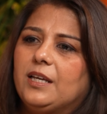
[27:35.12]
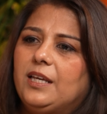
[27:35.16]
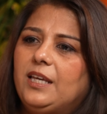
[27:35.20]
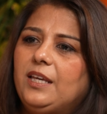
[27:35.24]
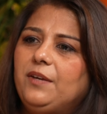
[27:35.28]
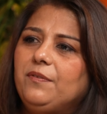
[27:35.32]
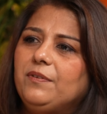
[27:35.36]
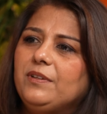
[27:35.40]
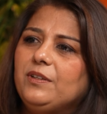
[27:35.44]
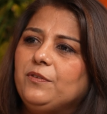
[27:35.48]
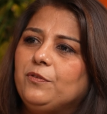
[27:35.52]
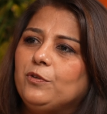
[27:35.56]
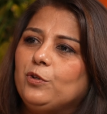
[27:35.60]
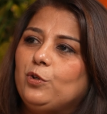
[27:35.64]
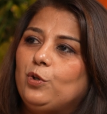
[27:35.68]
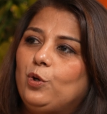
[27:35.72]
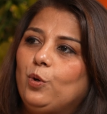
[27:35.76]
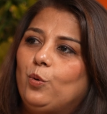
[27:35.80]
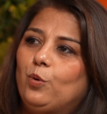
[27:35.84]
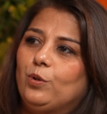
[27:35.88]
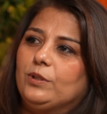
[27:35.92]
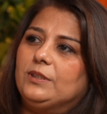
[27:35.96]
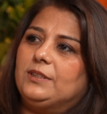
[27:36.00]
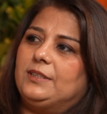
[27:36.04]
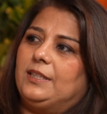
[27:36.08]
even if you
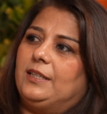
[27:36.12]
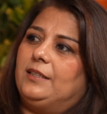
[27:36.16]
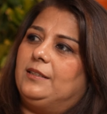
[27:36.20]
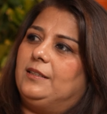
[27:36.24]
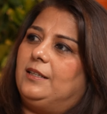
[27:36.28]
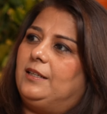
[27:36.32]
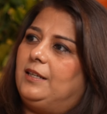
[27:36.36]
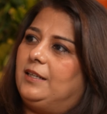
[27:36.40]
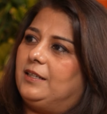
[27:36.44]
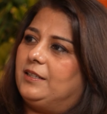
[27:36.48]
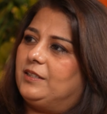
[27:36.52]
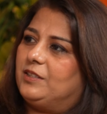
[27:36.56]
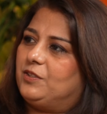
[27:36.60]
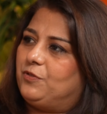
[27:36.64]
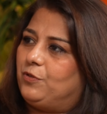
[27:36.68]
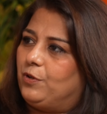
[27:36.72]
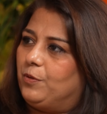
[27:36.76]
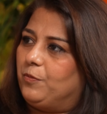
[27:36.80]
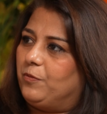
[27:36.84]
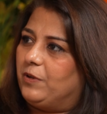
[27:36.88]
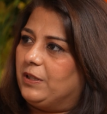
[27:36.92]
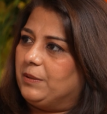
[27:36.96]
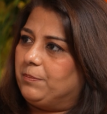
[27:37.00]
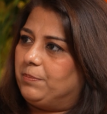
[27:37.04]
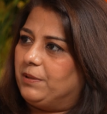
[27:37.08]
don't send the luggage
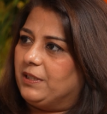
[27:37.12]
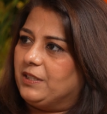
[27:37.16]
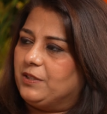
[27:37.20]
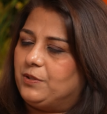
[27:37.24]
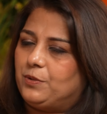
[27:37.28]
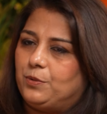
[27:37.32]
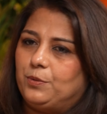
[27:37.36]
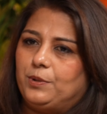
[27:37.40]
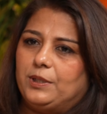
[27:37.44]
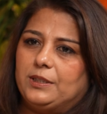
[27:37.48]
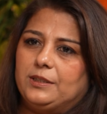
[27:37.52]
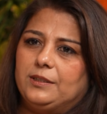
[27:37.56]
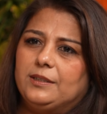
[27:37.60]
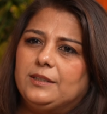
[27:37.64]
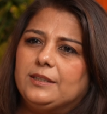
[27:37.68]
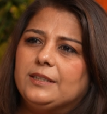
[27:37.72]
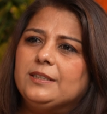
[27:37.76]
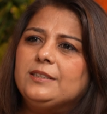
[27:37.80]
from one place to other,